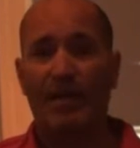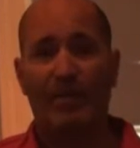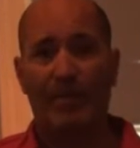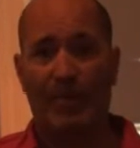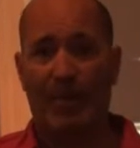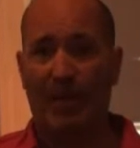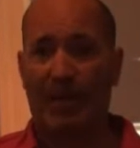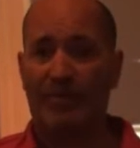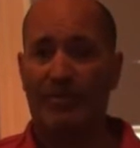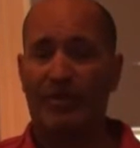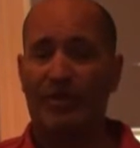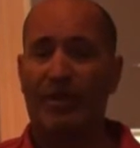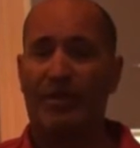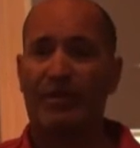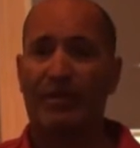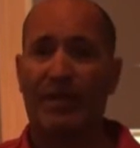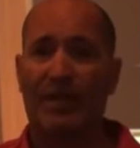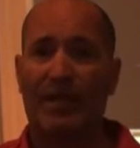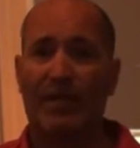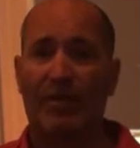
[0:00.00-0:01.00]
You better have your
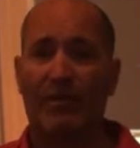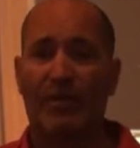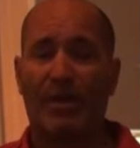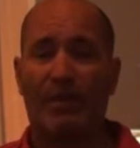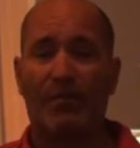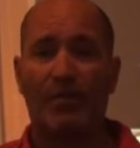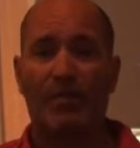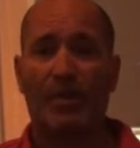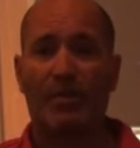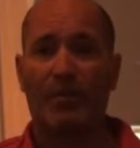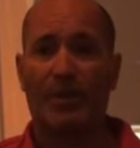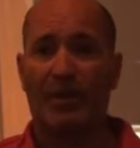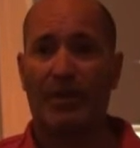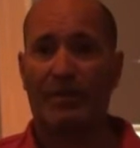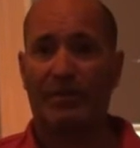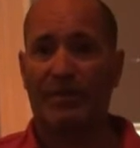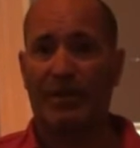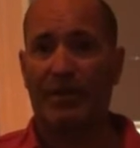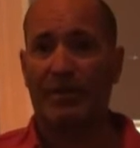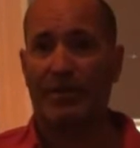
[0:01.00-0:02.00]
shit together if you ever want to play the
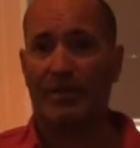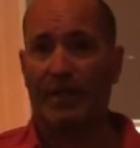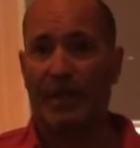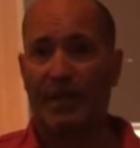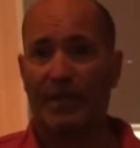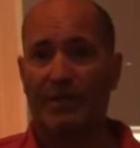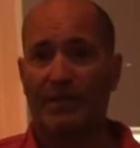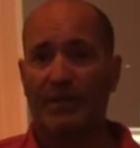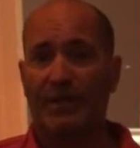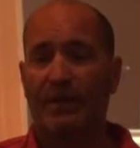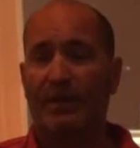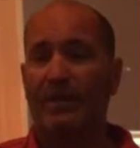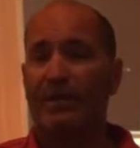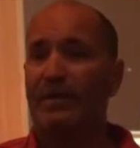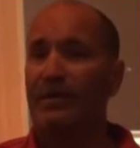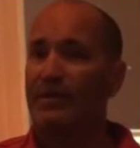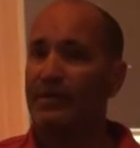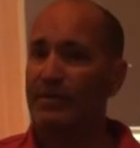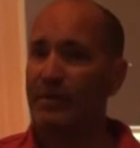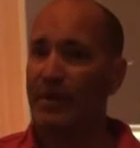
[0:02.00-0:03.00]
casino again,
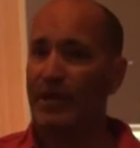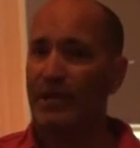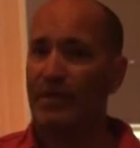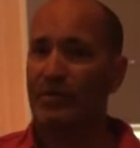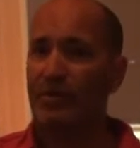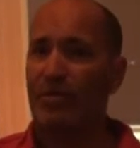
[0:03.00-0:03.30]
right?